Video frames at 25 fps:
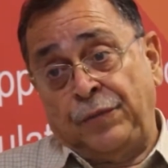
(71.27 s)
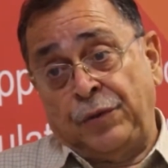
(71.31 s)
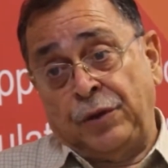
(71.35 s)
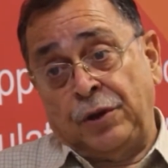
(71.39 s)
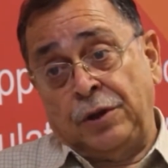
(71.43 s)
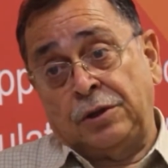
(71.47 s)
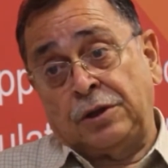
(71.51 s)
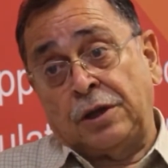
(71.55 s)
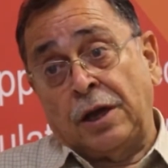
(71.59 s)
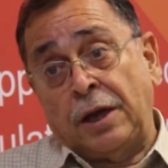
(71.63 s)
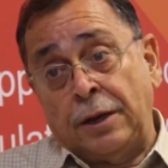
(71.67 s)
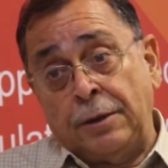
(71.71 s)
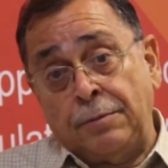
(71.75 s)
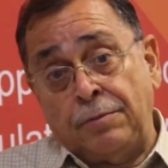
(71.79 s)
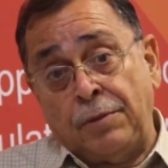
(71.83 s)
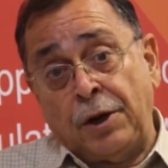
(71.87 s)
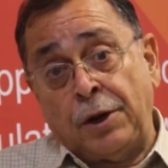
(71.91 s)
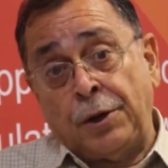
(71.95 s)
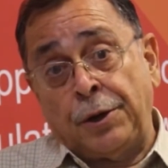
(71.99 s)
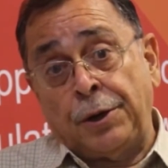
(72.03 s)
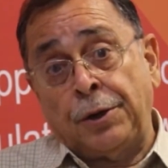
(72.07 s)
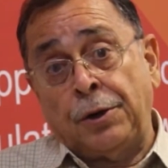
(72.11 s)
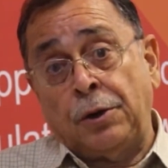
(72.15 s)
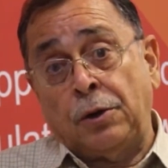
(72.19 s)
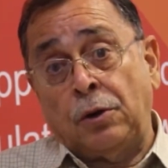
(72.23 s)
the
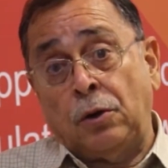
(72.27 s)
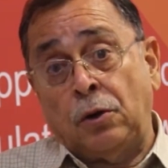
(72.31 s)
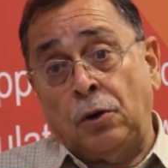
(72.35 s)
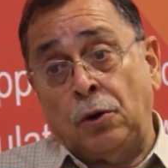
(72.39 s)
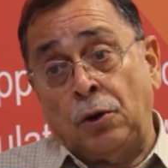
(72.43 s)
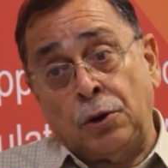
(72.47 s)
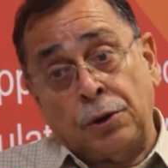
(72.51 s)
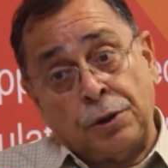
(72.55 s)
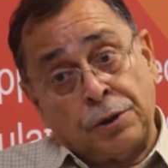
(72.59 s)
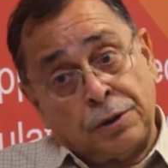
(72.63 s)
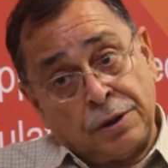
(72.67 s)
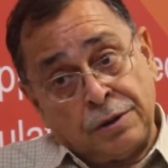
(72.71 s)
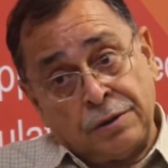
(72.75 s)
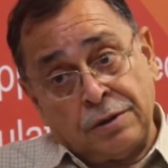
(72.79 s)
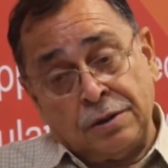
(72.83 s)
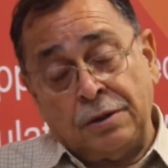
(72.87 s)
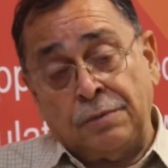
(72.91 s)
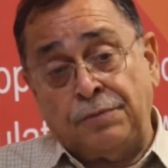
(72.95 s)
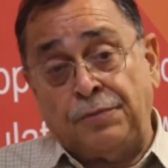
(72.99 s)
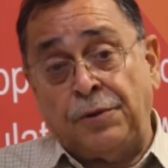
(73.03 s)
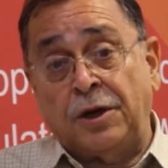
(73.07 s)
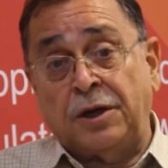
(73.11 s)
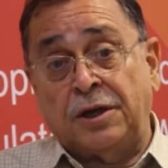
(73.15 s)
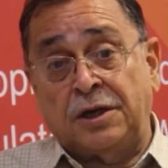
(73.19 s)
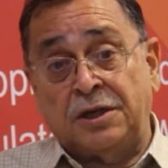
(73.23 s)
Taliban or the
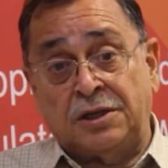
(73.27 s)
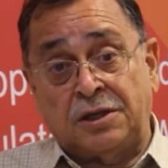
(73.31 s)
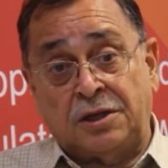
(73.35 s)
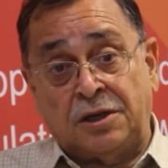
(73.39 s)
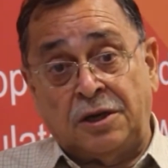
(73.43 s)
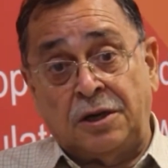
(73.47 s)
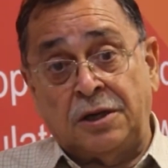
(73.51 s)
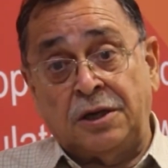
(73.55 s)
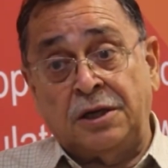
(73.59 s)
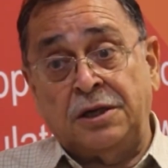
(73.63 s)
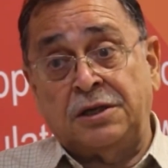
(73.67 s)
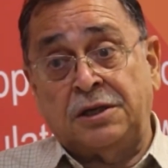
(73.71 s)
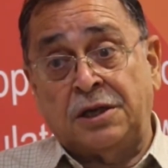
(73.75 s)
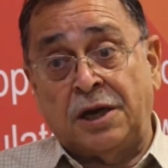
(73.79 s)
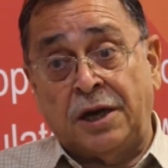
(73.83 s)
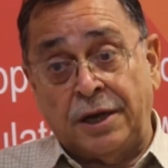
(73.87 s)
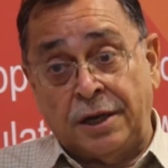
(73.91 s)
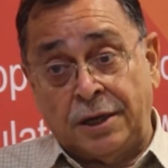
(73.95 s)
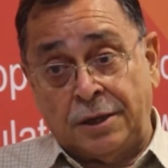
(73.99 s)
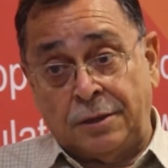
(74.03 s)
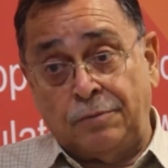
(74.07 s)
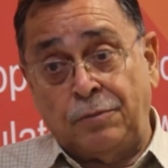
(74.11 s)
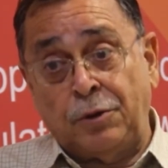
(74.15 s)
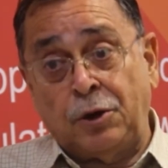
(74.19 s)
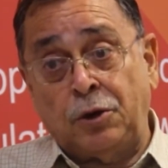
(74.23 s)
Pakistani
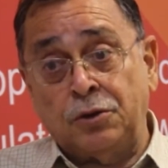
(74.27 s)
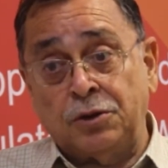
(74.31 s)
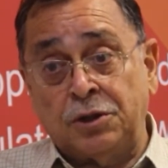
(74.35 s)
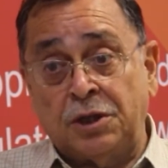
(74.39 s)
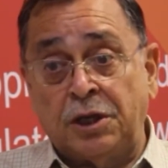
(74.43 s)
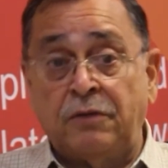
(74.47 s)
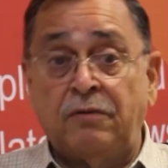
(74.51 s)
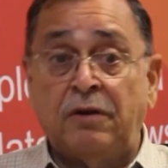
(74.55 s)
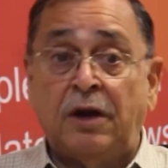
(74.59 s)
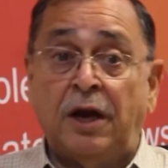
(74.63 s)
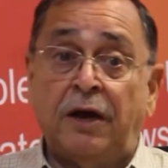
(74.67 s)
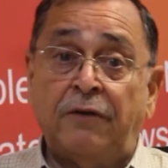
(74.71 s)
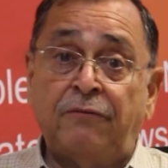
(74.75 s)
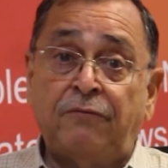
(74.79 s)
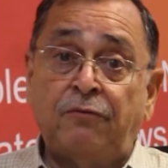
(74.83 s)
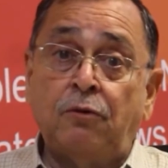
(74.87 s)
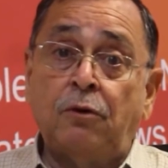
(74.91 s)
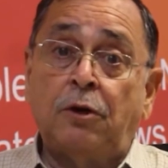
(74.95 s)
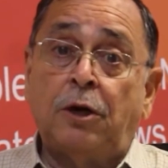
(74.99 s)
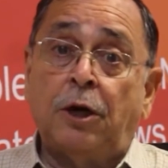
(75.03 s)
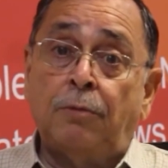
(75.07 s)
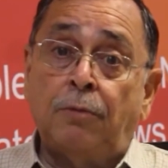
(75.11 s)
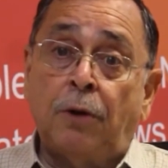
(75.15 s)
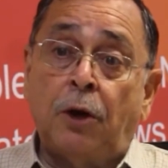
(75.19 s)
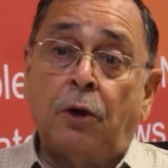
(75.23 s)
side, because they will have to
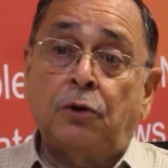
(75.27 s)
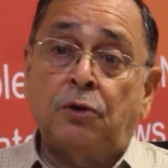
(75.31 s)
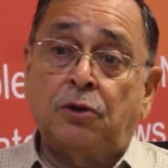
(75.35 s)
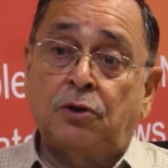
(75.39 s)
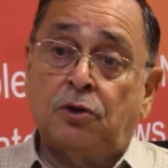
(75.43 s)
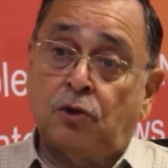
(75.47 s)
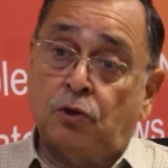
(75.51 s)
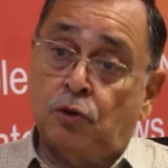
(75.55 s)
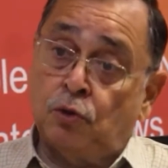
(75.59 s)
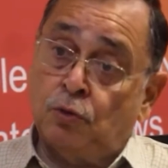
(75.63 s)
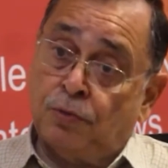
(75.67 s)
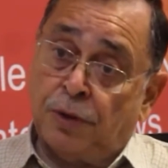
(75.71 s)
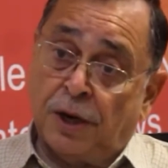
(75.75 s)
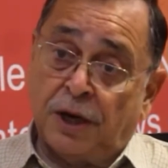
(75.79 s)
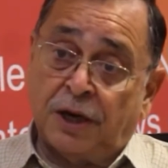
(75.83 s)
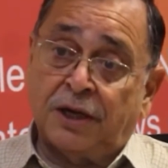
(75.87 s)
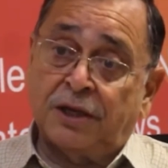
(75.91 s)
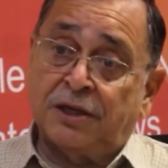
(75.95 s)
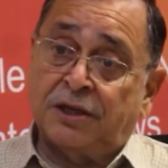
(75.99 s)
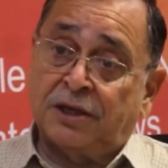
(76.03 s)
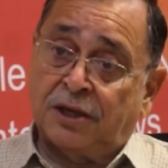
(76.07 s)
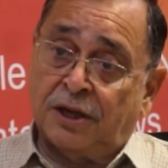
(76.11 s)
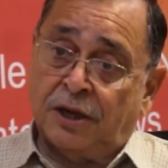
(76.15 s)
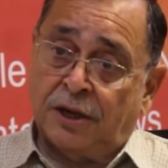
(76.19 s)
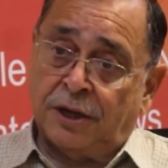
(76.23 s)
come out through
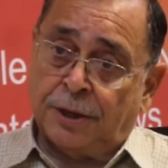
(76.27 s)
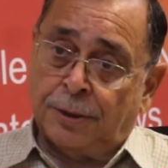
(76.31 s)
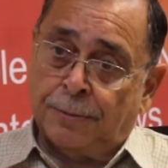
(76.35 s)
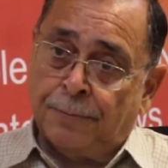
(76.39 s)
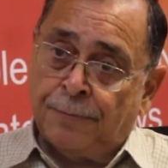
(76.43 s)
Pakistan,